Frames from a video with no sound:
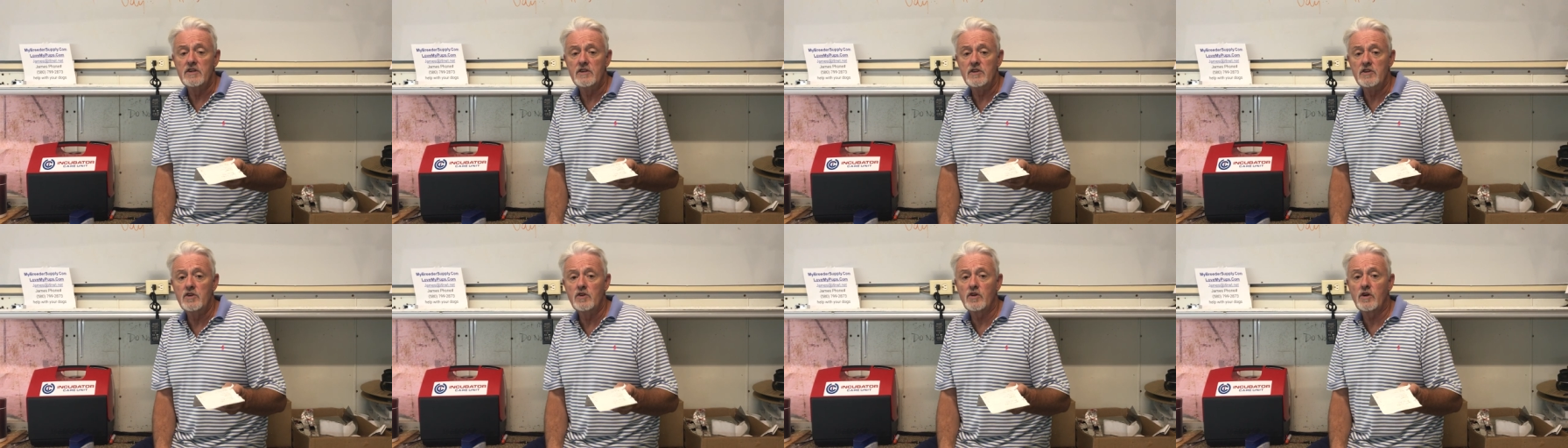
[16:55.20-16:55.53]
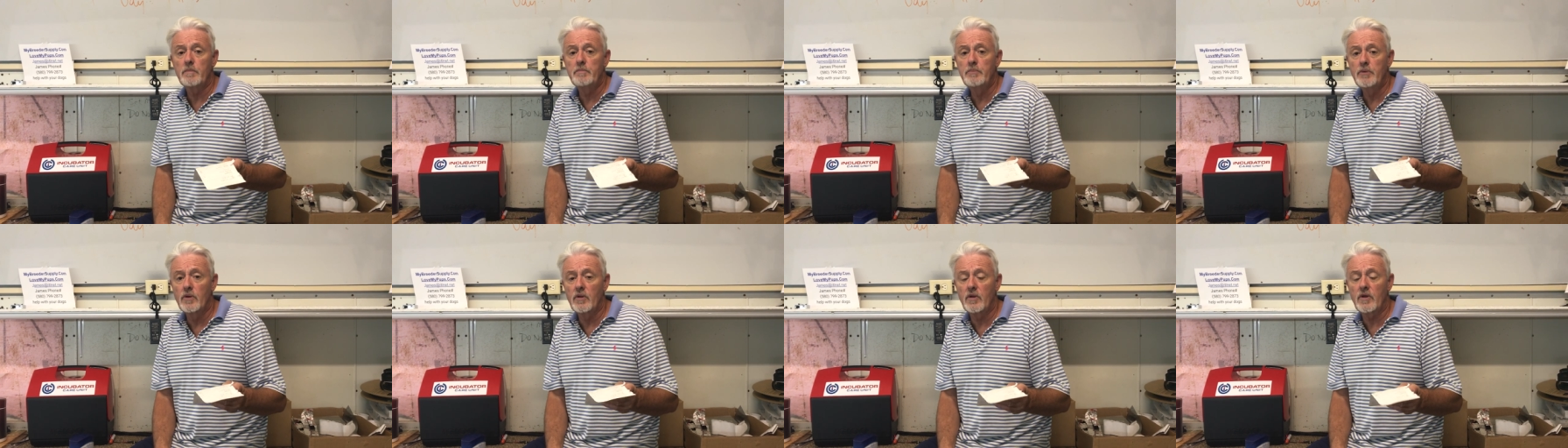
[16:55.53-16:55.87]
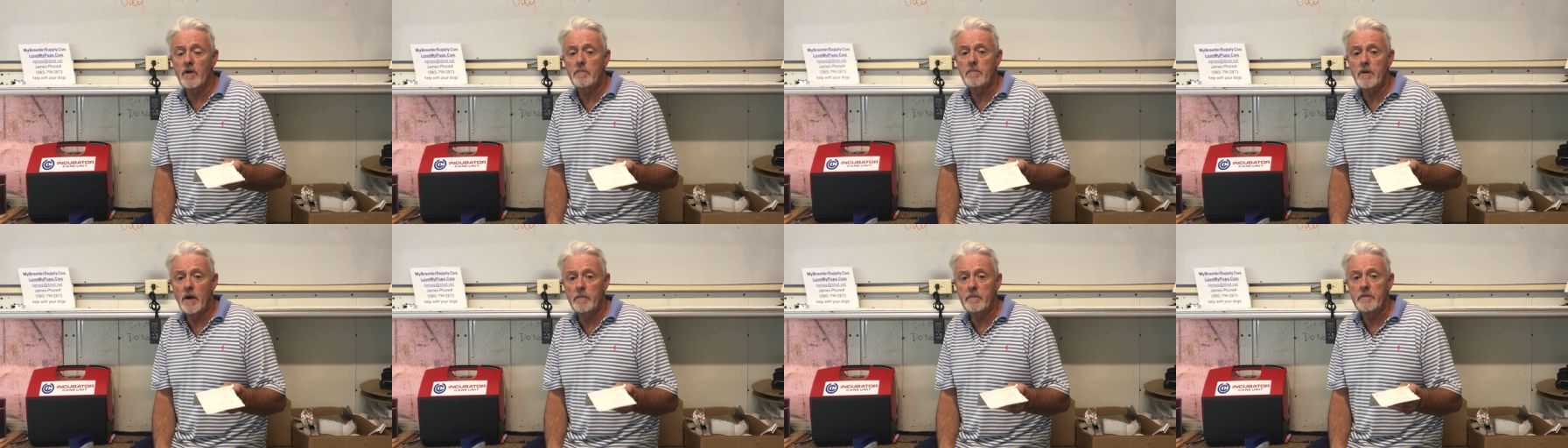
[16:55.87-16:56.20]
you can pull
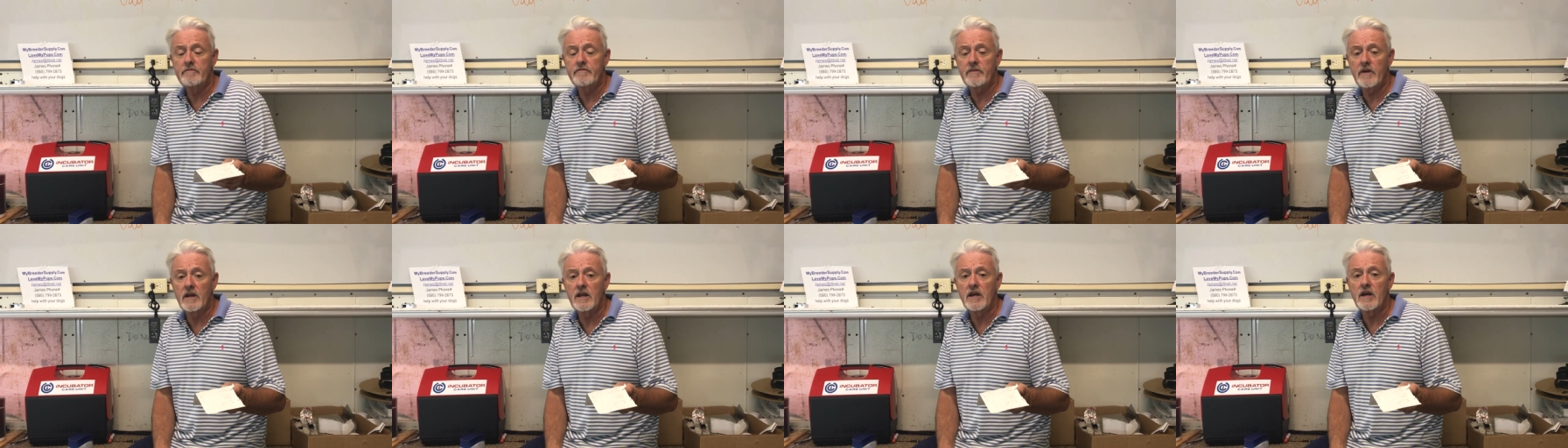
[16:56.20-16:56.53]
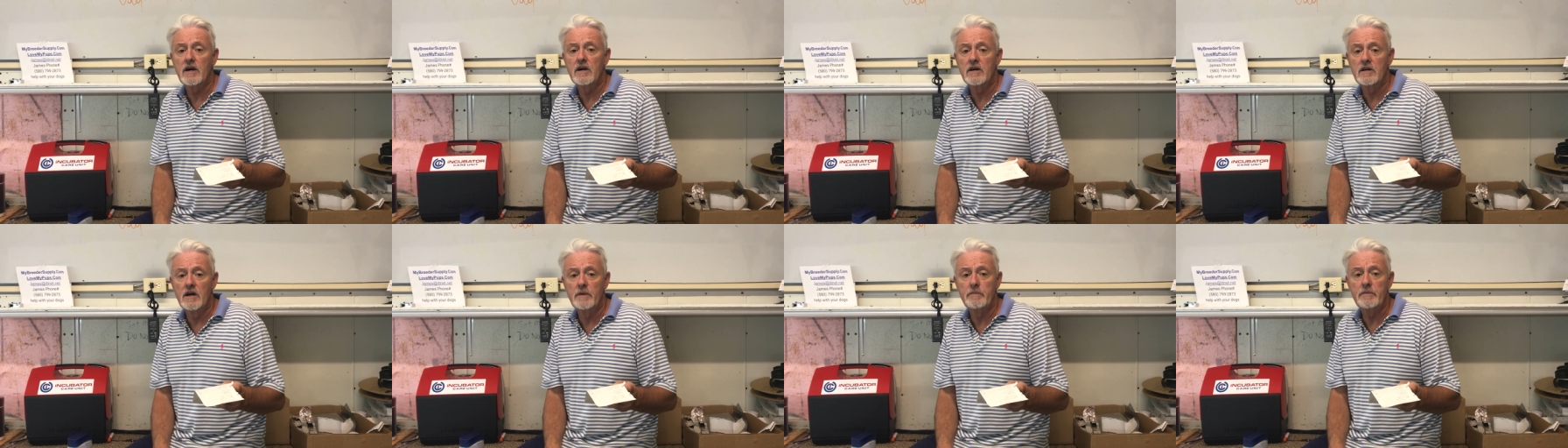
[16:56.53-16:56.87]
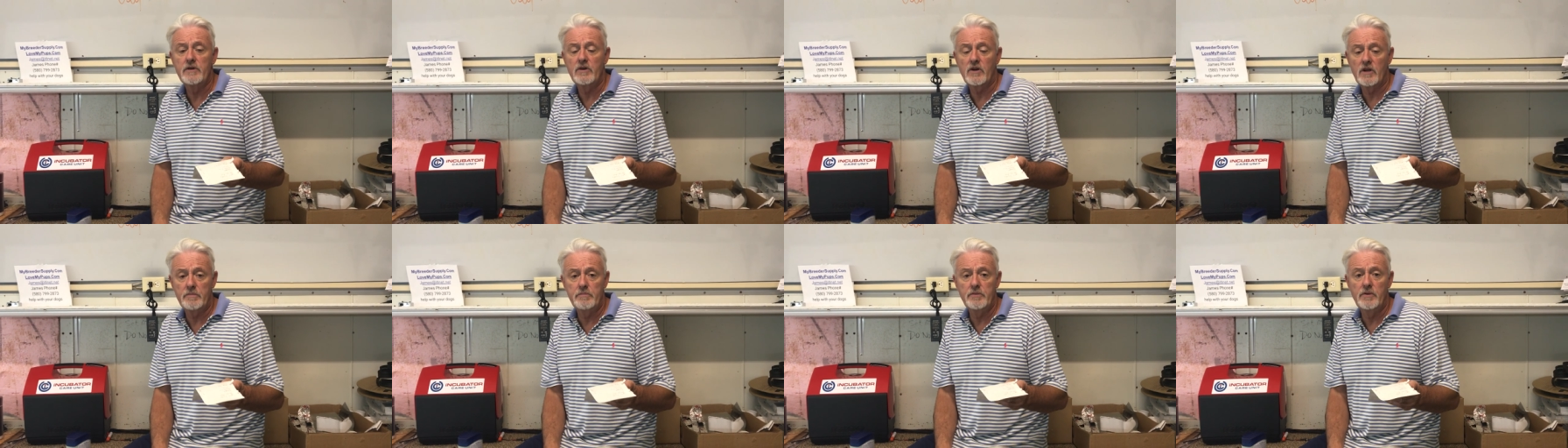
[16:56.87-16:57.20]
on a puppy fairly hard, but
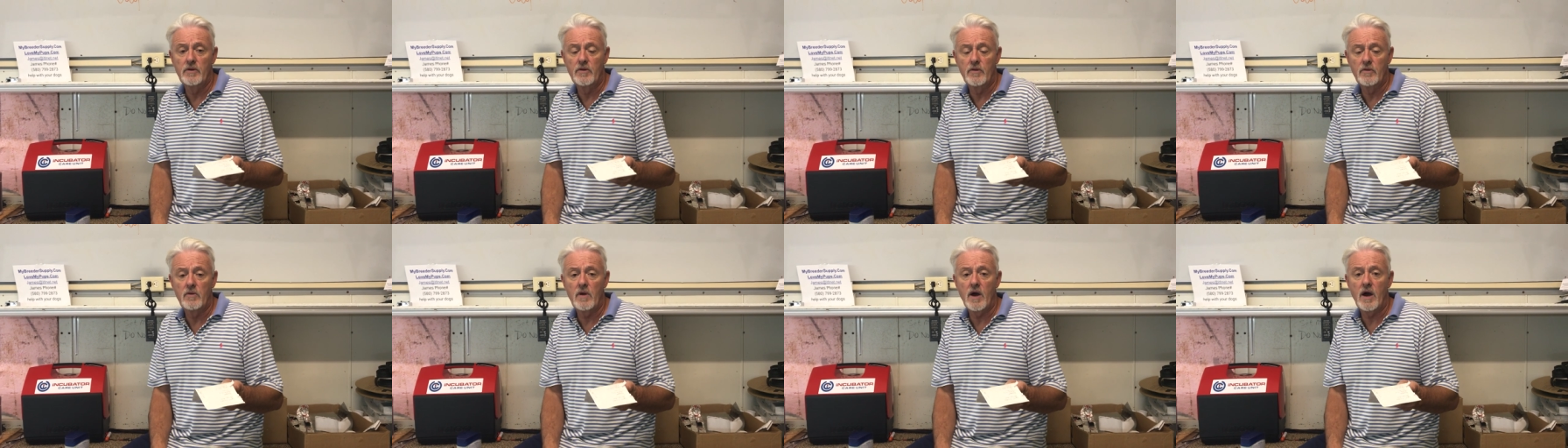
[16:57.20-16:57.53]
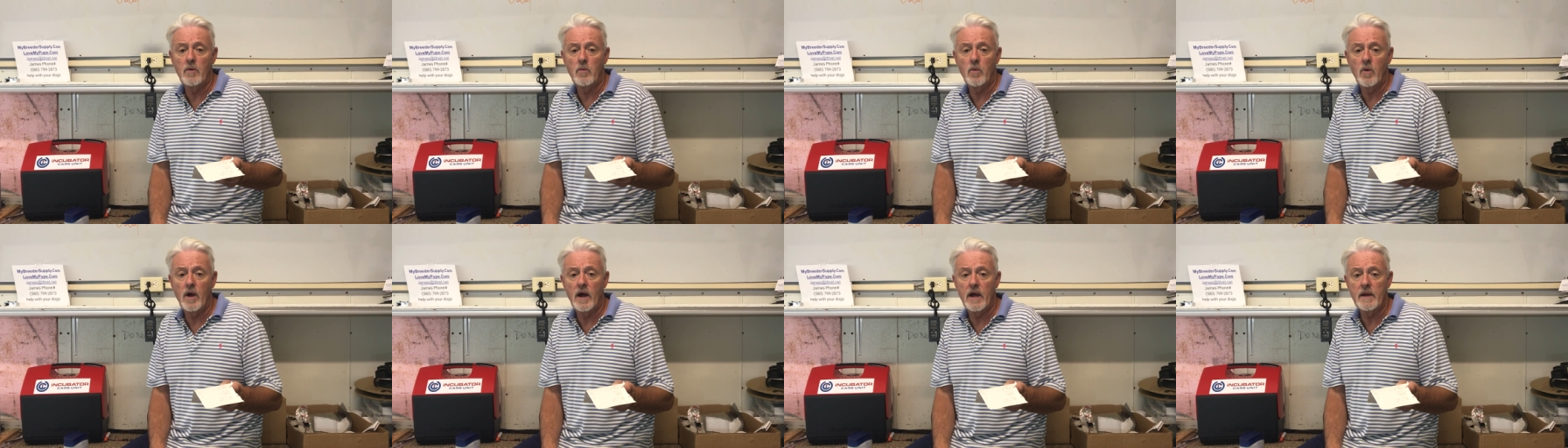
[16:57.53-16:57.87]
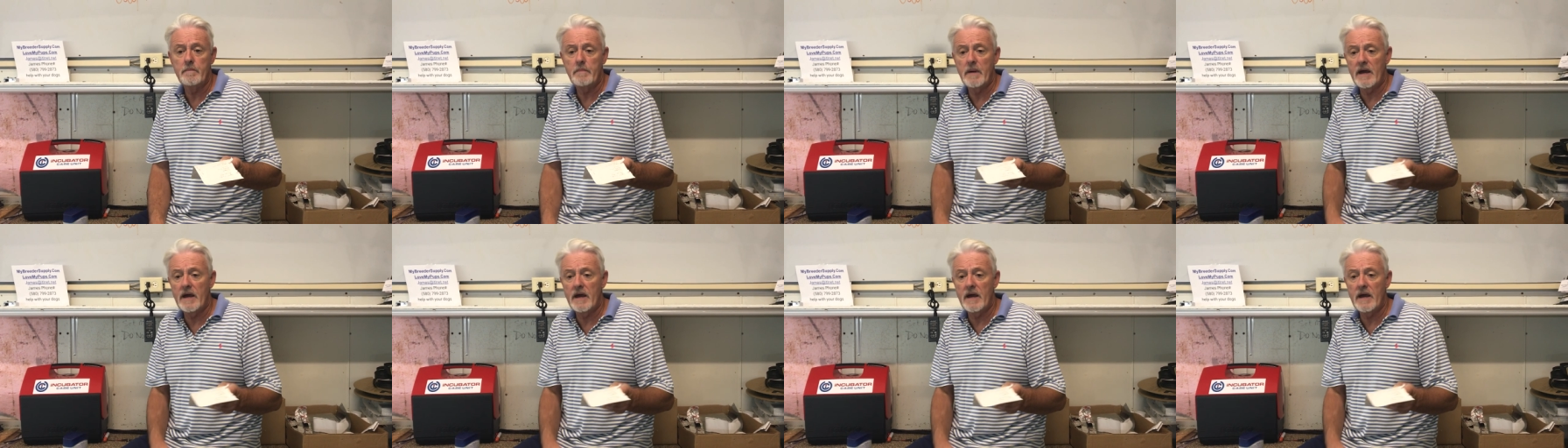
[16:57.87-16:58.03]
you've got to pull the right way.